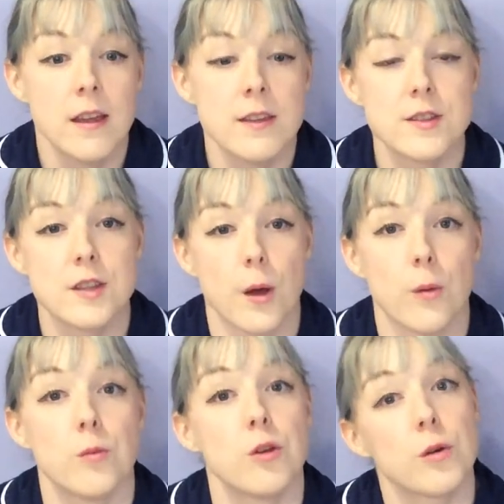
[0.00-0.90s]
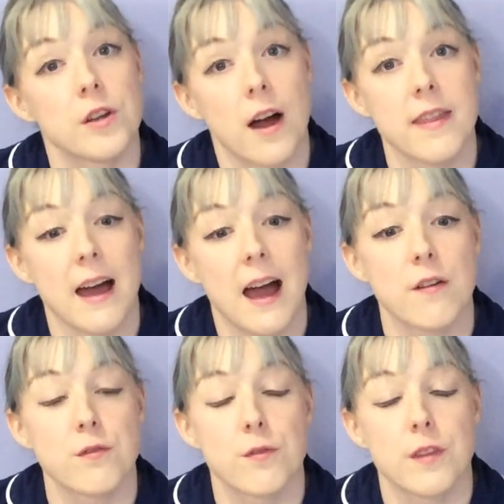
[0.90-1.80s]
So you can either
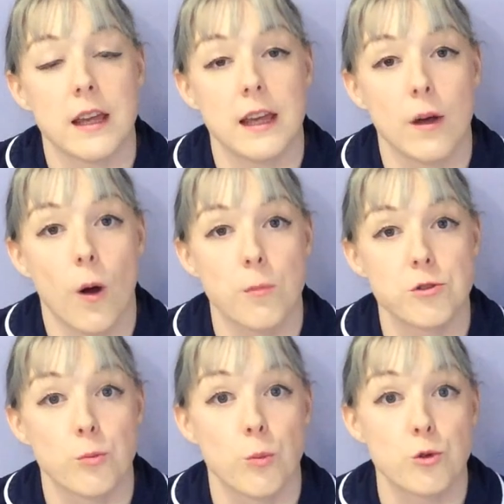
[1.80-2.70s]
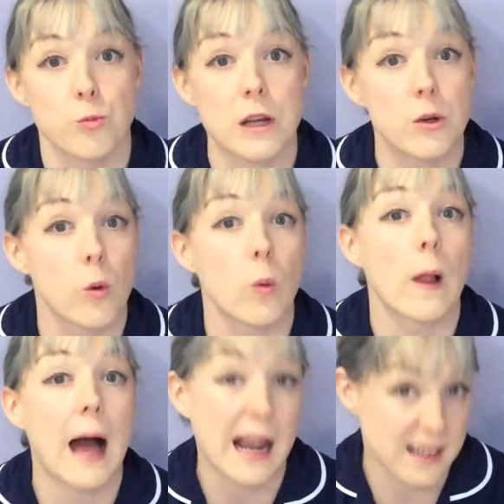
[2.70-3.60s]
have the option which we
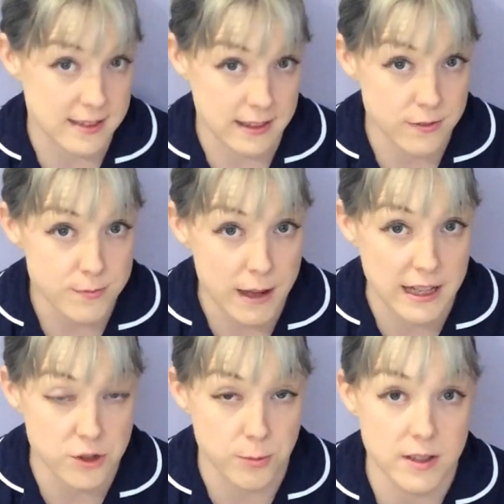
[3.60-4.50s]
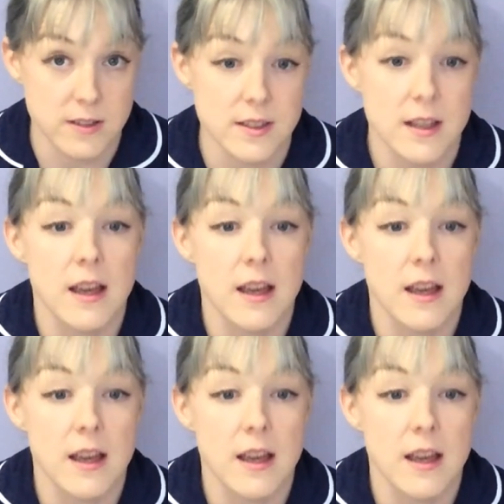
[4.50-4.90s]
call active management.